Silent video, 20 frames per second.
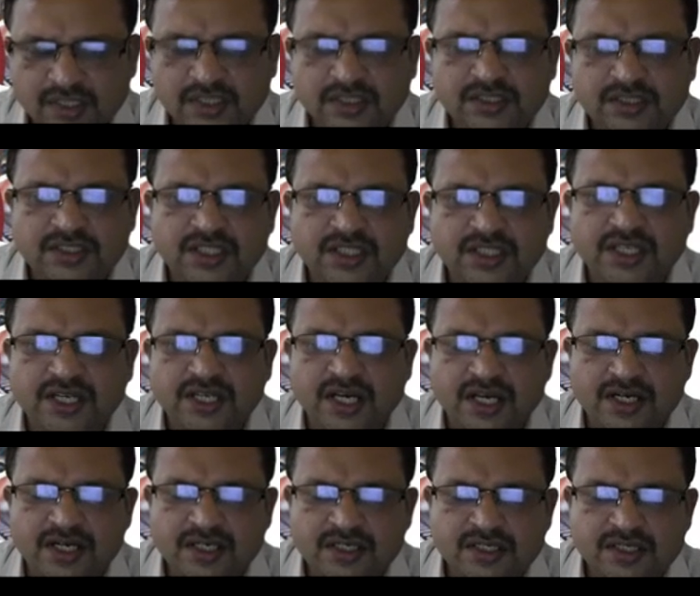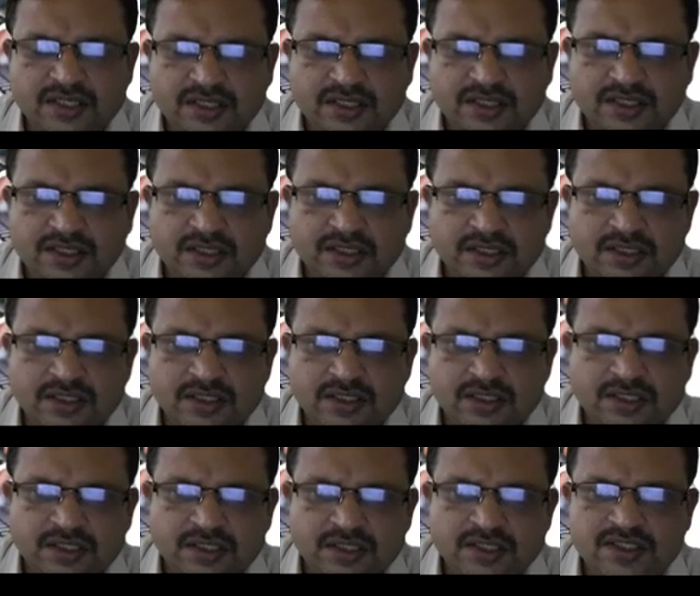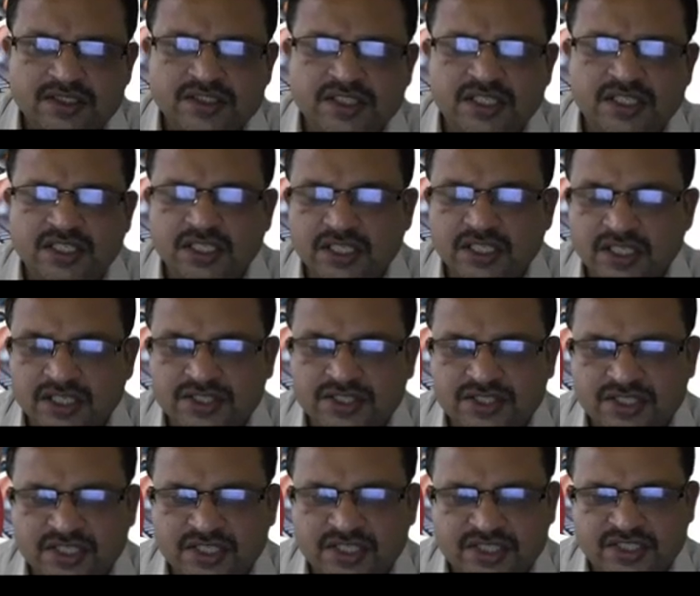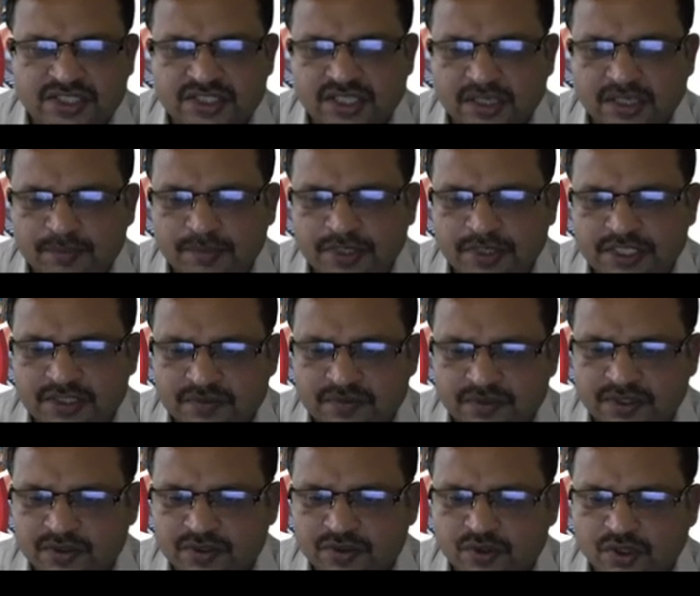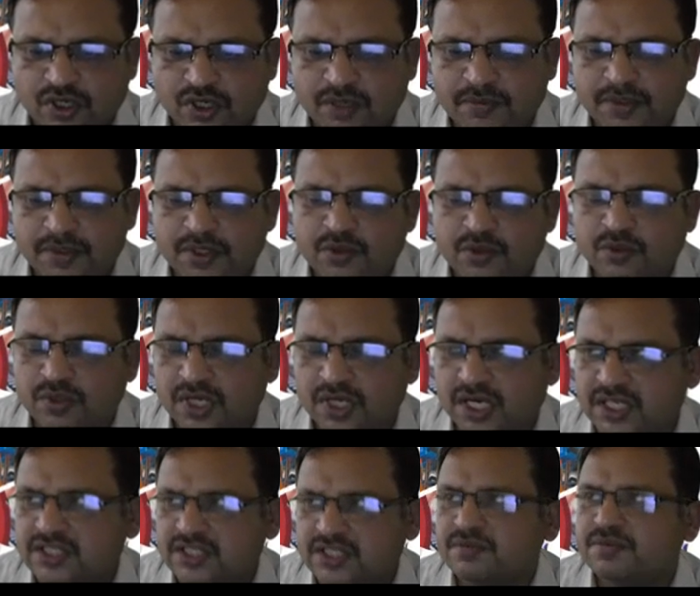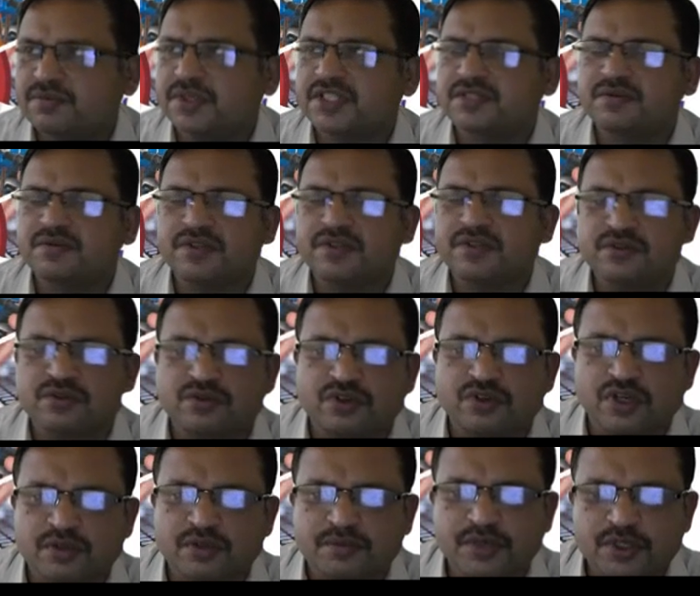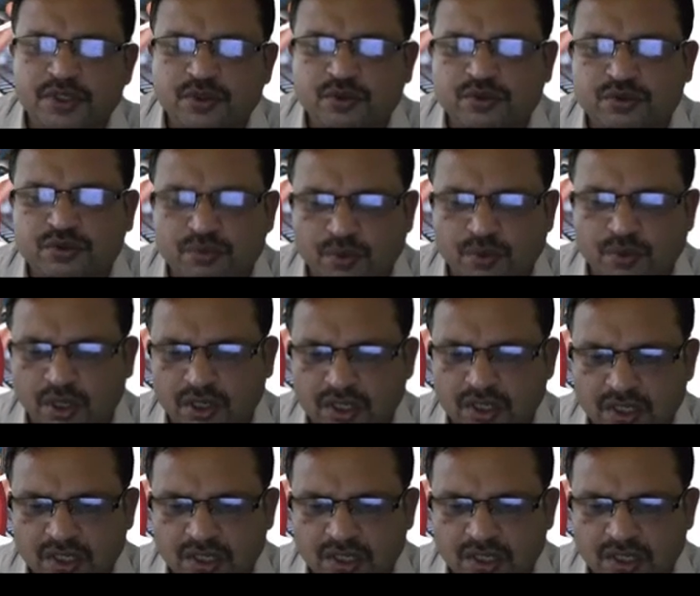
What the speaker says: there are certain considerations that face width should not be too large, face width should not be too small.